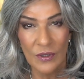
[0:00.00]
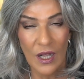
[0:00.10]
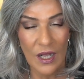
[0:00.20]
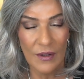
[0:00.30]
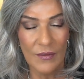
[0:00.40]

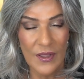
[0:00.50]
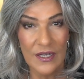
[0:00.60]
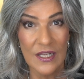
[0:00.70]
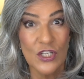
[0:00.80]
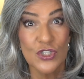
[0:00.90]
uh,
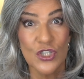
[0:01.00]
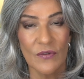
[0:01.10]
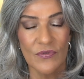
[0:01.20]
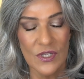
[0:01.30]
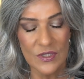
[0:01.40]
in each
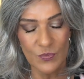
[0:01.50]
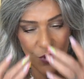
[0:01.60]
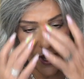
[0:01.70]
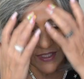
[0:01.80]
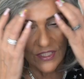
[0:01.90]
of these
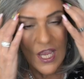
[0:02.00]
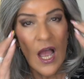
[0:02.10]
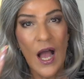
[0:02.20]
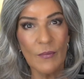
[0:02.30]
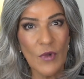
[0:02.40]
brands.
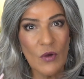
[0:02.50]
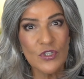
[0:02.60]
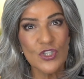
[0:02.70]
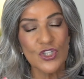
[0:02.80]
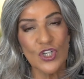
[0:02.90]
I'm going
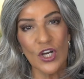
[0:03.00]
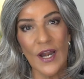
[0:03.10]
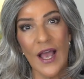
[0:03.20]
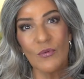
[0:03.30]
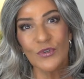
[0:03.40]
to start
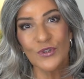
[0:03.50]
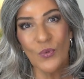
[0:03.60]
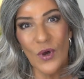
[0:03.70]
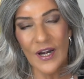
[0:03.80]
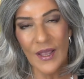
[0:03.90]
out with the
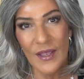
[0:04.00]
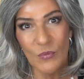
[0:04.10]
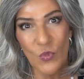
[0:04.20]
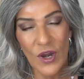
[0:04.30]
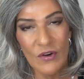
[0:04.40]
one I
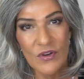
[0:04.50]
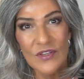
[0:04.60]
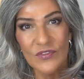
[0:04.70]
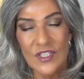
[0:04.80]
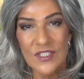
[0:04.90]
am
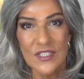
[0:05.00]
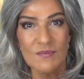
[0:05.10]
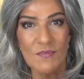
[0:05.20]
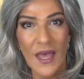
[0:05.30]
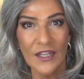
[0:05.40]
wearing. This is
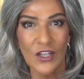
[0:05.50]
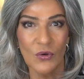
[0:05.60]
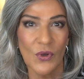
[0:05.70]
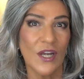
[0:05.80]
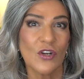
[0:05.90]

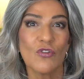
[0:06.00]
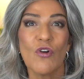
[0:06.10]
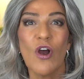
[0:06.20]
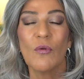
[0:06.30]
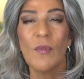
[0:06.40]
Mellow in
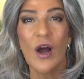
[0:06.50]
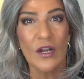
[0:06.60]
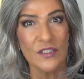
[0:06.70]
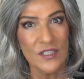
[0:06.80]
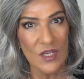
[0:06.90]
Chrome
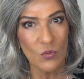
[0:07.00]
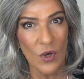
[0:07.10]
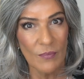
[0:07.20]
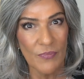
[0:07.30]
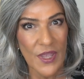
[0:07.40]

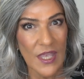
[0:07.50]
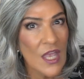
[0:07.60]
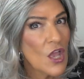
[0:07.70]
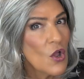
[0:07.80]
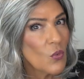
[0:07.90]
RT1B.
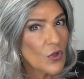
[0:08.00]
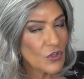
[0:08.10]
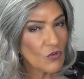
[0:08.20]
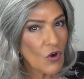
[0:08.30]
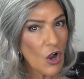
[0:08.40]

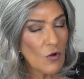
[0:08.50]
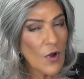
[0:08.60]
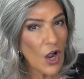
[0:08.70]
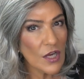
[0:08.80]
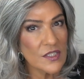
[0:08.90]
With Chrome
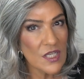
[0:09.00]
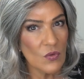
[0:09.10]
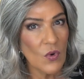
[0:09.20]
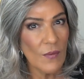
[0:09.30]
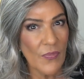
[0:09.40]

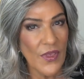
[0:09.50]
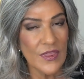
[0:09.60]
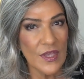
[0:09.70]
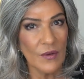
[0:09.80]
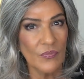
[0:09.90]

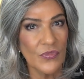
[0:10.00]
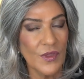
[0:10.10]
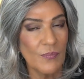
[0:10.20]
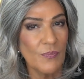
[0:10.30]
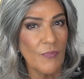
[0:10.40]
RT1B, the,
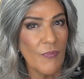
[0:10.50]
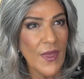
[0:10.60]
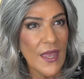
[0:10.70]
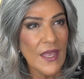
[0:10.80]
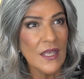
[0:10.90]
the
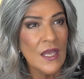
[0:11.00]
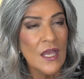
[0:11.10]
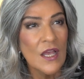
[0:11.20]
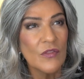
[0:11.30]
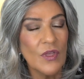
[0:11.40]
big,
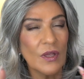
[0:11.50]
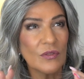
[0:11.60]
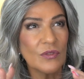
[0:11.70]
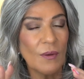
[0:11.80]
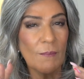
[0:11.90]
the,
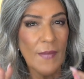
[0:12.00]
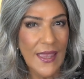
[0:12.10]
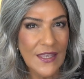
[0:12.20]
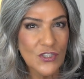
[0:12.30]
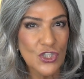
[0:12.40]
the
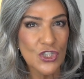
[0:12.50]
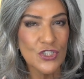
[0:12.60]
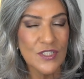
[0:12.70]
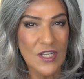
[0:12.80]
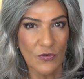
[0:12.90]

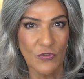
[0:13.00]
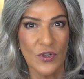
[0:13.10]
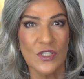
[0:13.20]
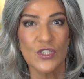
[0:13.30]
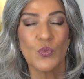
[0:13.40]
major
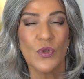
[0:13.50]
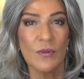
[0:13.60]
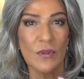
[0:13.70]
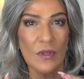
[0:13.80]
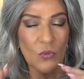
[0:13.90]
difference with,
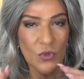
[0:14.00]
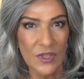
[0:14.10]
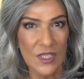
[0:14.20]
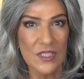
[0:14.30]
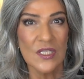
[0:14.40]

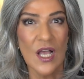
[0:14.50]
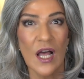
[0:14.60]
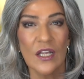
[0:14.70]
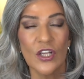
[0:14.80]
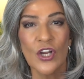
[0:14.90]
with this
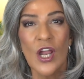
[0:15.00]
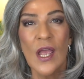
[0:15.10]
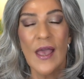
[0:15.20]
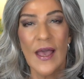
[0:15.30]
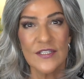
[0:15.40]
color
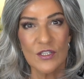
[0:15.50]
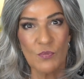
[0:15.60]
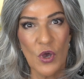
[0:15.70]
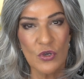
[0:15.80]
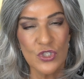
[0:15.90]
as
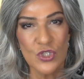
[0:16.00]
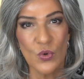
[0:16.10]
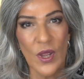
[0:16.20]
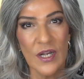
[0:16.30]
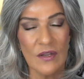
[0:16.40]
opposed
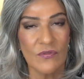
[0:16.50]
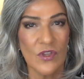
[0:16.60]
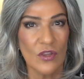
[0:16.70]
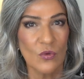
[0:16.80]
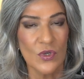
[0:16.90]
to any of
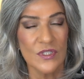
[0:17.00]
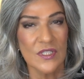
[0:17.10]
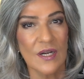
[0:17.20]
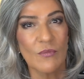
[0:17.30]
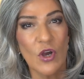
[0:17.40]
the other ones
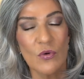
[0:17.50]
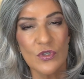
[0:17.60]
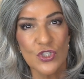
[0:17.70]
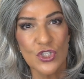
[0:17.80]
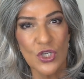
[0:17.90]
that I'm going
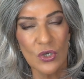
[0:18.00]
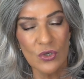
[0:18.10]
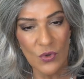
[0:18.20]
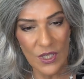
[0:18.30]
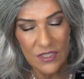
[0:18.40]
to show
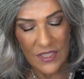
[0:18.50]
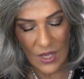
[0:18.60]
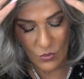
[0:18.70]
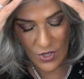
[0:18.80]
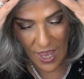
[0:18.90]
you is
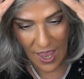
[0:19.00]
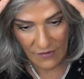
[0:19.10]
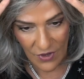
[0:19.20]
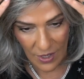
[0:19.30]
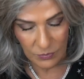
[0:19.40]
that we
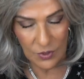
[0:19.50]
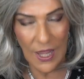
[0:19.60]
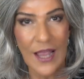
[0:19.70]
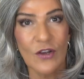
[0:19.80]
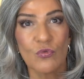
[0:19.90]
have a
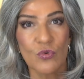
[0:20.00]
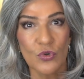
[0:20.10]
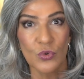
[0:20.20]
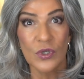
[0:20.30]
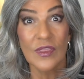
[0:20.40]
black
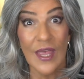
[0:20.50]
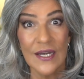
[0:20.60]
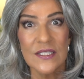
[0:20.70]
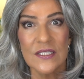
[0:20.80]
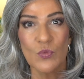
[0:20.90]
root.
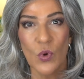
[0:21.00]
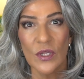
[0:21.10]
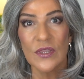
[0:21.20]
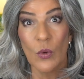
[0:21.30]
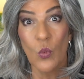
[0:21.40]
That is
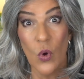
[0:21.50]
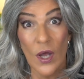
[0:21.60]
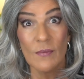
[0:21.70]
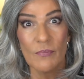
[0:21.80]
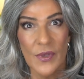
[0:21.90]
what the
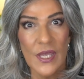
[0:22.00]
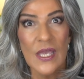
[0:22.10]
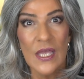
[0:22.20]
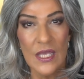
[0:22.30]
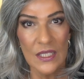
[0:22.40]

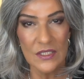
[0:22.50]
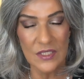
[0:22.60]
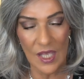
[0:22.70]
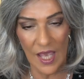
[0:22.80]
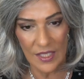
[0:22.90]
1B
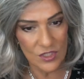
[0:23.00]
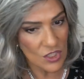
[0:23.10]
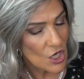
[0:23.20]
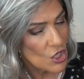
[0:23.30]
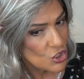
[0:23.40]
indicates.
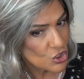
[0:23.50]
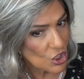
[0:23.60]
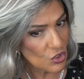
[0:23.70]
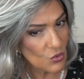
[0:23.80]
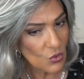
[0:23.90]
So
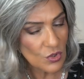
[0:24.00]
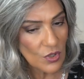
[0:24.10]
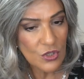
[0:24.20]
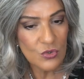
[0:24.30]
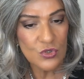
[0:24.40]
you,
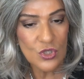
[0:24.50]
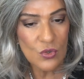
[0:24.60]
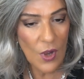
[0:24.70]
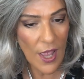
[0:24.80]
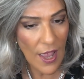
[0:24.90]
you do
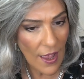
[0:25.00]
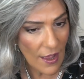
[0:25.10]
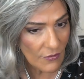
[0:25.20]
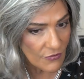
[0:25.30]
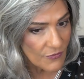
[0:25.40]

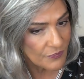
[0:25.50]
have